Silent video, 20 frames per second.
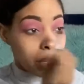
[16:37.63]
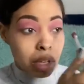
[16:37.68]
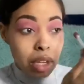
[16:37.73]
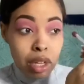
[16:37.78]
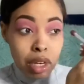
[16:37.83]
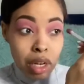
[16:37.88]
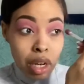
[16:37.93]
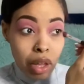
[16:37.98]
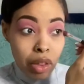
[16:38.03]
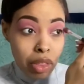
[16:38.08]

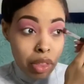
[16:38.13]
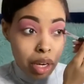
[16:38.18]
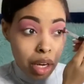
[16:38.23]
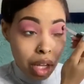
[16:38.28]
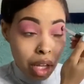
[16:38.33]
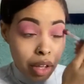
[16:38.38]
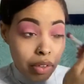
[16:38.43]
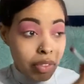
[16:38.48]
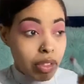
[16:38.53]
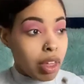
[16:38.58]
Now that I
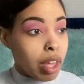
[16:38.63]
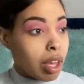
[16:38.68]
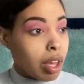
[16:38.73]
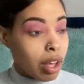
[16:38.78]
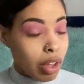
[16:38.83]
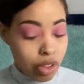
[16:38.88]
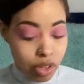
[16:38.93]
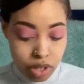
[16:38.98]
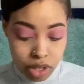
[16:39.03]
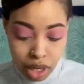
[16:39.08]
have that
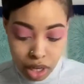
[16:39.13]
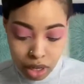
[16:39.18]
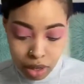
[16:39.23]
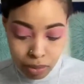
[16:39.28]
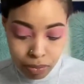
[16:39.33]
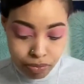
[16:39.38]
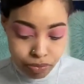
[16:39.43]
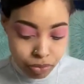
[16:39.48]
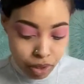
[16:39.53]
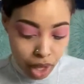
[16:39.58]
color
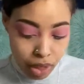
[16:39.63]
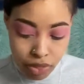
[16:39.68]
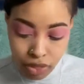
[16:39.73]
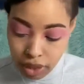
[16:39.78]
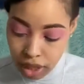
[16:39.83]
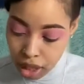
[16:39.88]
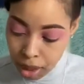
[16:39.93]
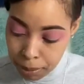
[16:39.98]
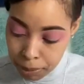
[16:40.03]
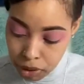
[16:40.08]
down, I
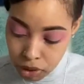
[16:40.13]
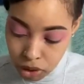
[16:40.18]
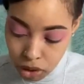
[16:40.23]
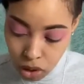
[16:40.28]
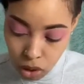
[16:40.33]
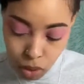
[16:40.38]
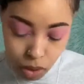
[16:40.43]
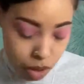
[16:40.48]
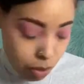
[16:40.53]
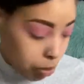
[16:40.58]
think I'm going to
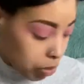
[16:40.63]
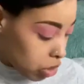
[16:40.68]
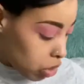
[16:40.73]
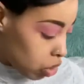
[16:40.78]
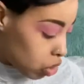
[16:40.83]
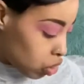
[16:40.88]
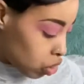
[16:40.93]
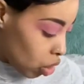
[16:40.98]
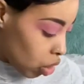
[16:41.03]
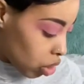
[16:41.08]
go in with a
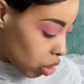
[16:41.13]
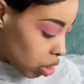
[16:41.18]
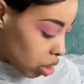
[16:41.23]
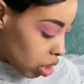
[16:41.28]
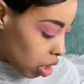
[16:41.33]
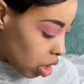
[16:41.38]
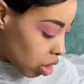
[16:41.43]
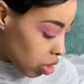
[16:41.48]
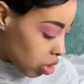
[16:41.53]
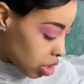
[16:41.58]
darker
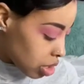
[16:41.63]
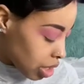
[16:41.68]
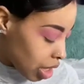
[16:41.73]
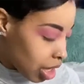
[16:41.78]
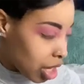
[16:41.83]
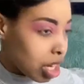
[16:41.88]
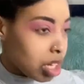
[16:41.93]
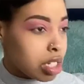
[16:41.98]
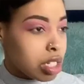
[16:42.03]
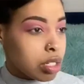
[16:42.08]
color because I
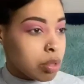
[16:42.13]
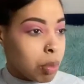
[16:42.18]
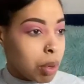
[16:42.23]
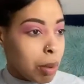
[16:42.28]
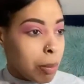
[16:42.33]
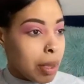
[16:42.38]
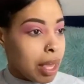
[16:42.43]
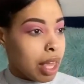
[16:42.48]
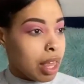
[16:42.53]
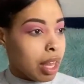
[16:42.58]
kind of just want to
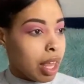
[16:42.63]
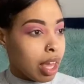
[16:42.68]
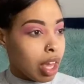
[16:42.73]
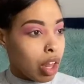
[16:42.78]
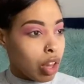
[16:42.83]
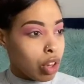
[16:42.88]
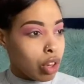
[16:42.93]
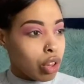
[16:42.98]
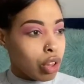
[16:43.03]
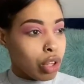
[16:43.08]
make it like a
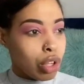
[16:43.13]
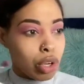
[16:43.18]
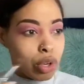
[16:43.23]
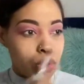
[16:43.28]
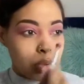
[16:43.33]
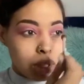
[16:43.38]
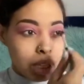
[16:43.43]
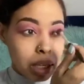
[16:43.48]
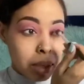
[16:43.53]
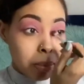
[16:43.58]
little
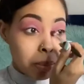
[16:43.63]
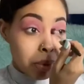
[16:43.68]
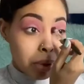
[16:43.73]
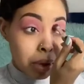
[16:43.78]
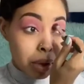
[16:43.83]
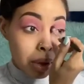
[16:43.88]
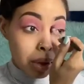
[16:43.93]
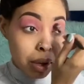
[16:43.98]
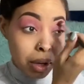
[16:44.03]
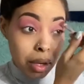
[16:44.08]
deep.
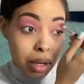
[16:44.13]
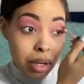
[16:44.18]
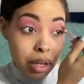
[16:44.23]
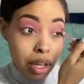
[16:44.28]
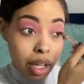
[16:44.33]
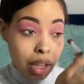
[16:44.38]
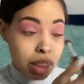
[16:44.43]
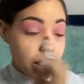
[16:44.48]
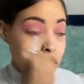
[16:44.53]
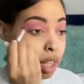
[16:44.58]

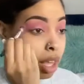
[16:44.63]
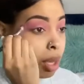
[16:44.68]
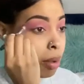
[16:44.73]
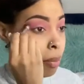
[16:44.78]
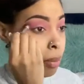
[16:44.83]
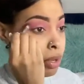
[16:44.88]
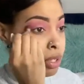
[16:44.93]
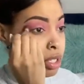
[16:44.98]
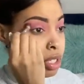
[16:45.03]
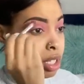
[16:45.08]
Not that
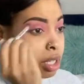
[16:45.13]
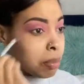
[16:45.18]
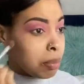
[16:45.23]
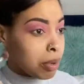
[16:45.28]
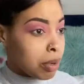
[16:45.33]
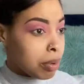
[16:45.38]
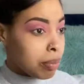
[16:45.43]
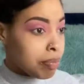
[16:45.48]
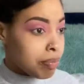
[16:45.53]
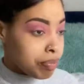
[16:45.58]
much
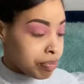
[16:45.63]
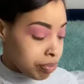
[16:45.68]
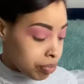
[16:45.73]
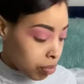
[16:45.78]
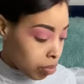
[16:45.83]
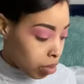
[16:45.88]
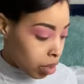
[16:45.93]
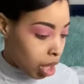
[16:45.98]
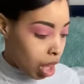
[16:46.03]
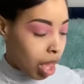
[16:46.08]
deeper.
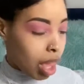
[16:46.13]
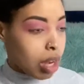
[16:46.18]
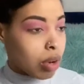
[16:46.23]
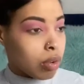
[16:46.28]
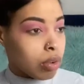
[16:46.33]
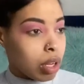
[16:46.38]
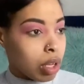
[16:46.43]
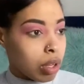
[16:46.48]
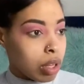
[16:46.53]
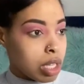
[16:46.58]
I don't
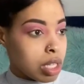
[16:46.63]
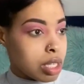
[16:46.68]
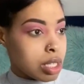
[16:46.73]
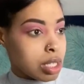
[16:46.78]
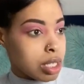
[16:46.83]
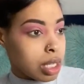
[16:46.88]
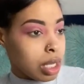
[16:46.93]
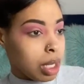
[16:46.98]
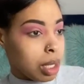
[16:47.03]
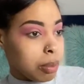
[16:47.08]
know. Let's
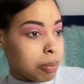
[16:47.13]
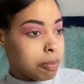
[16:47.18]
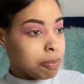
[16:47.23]
see.